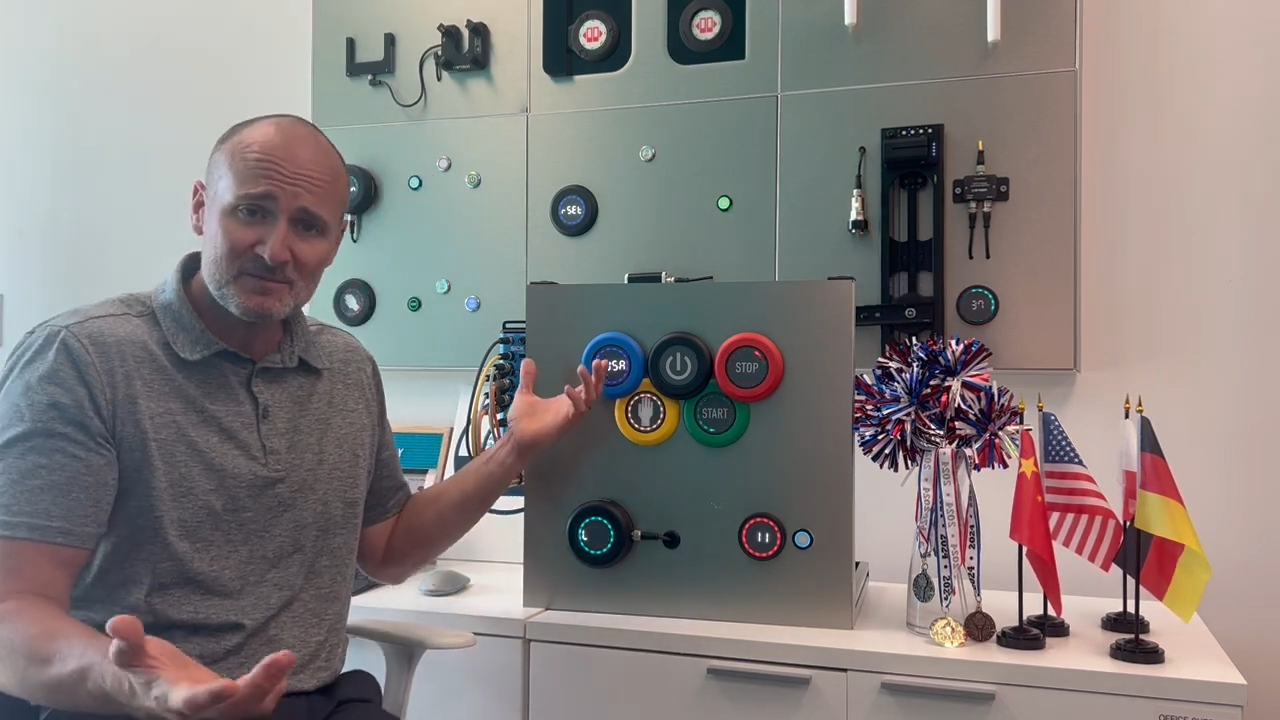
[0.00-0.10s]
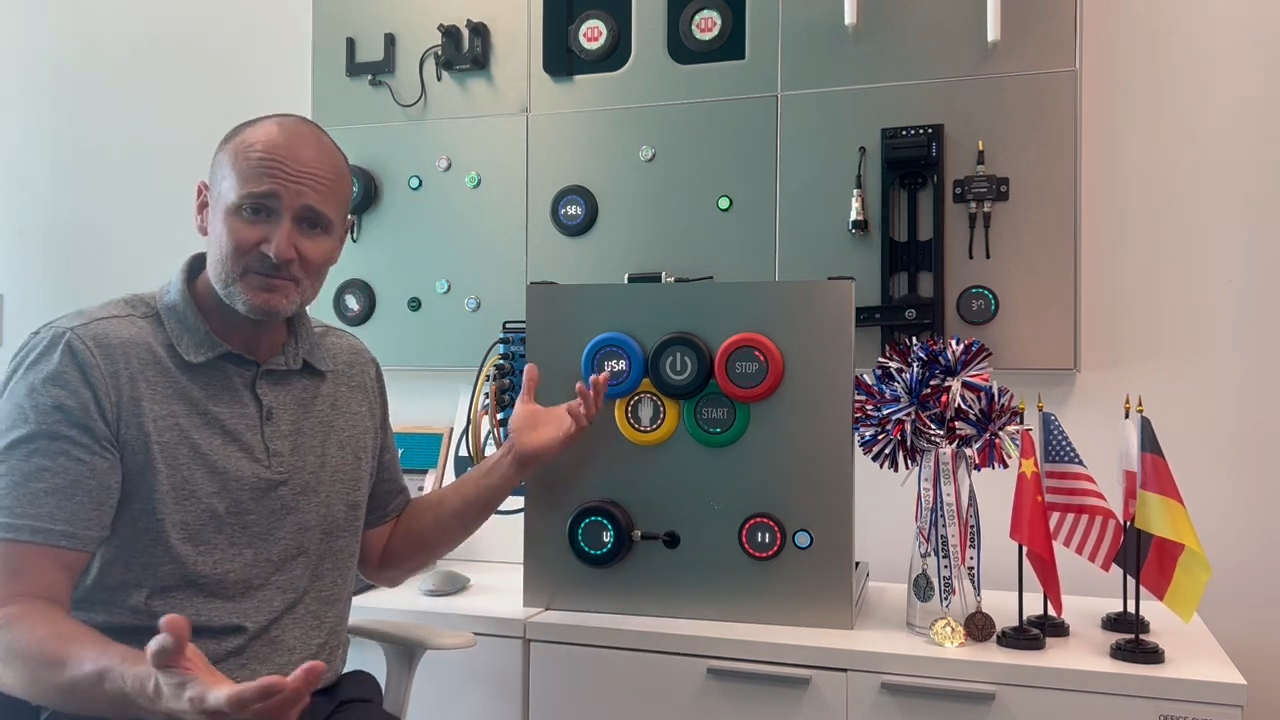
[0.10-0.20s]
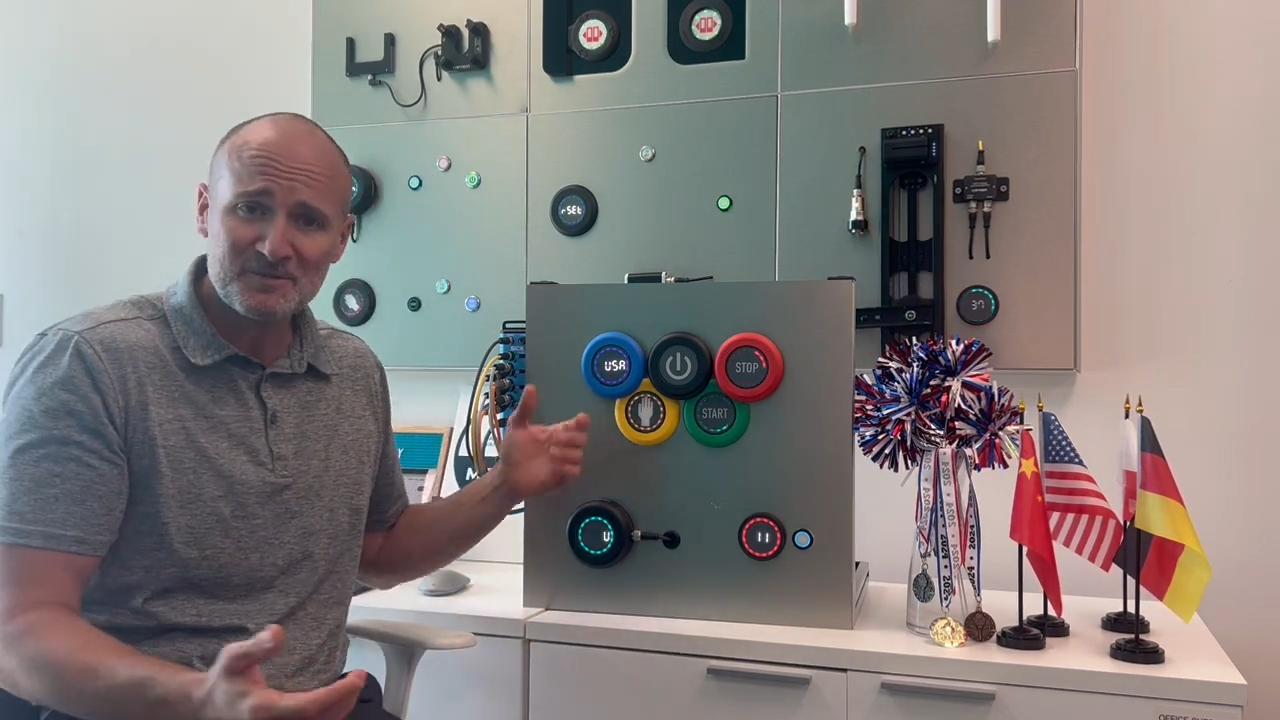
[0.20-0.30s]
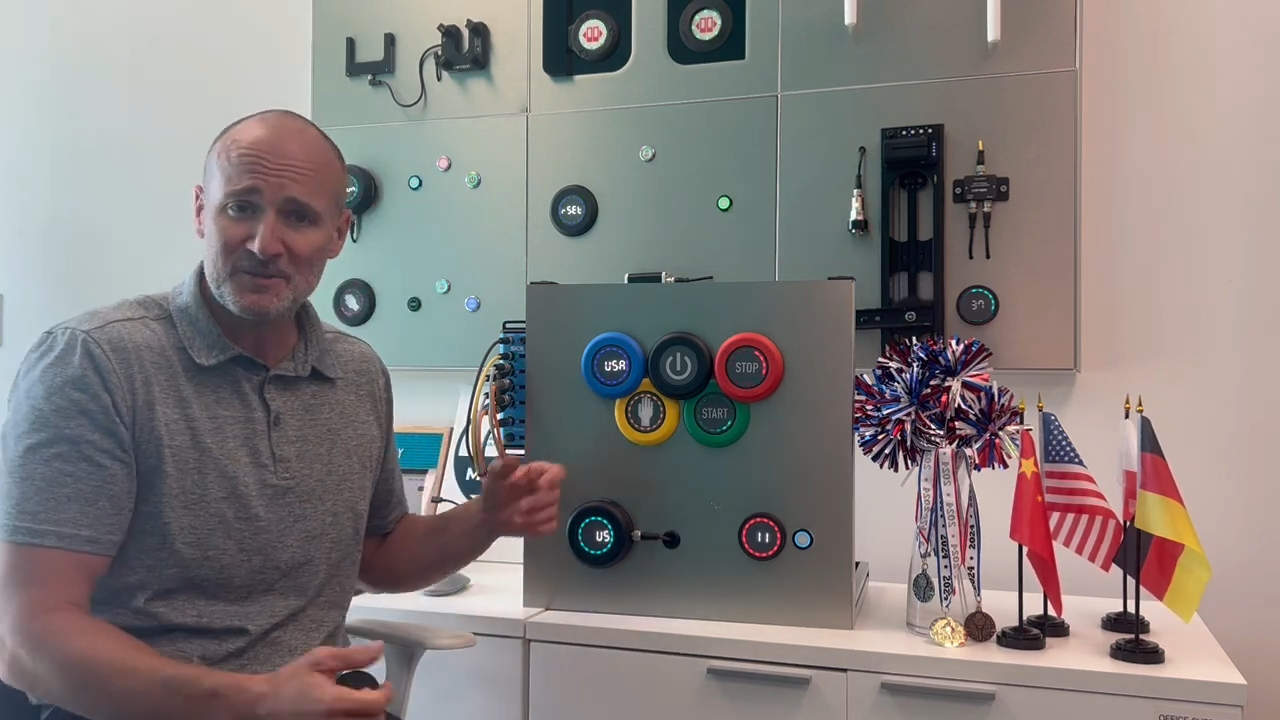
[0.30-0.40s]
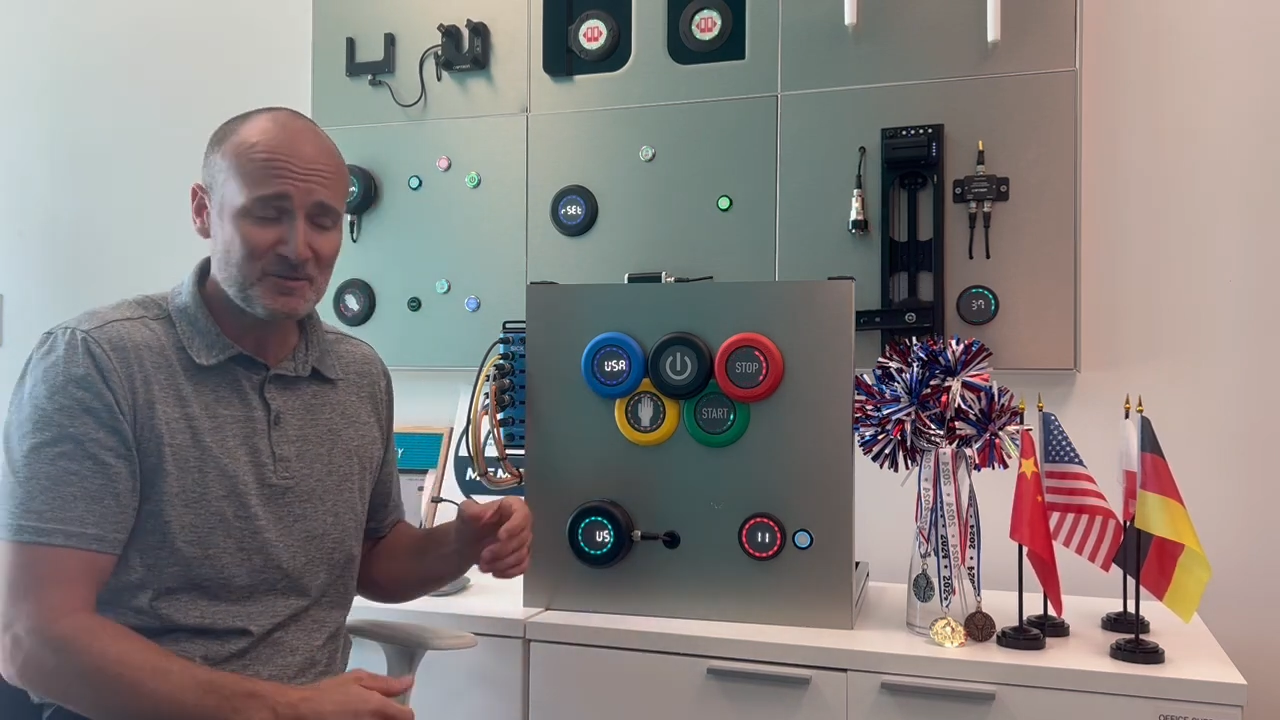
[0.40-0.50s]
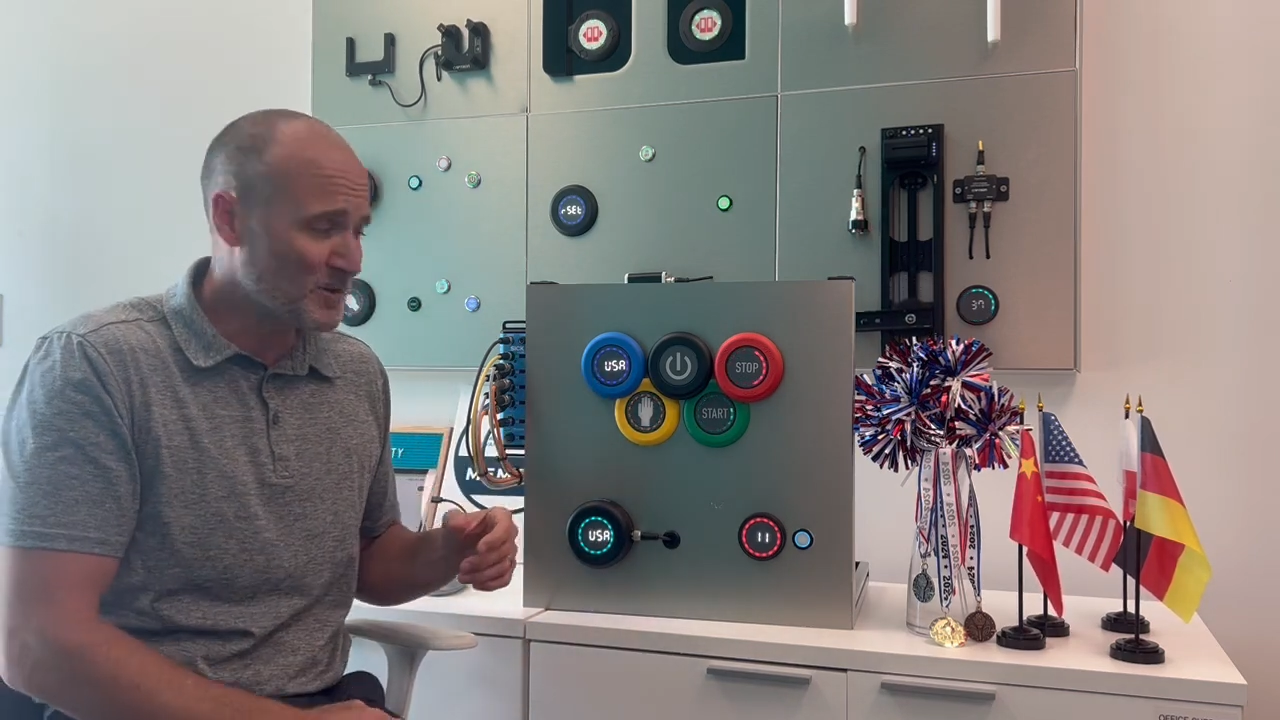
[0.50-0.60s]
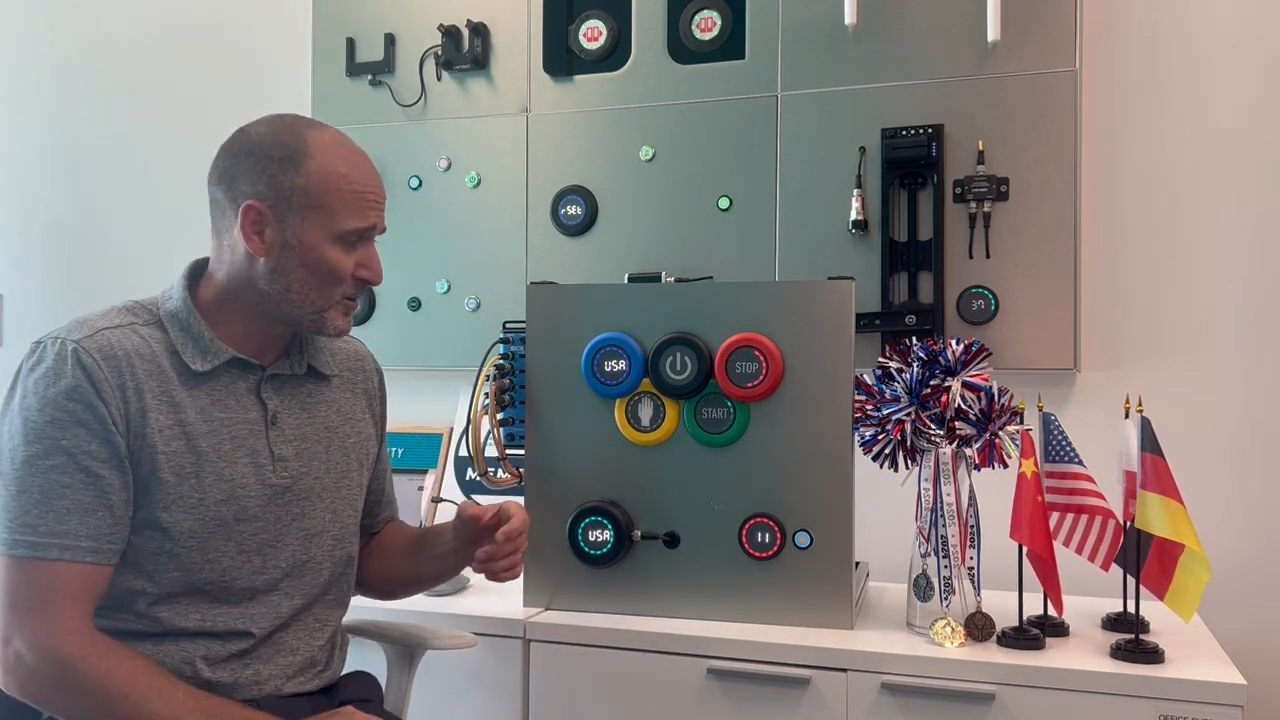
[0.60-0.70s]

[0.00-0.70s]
which is where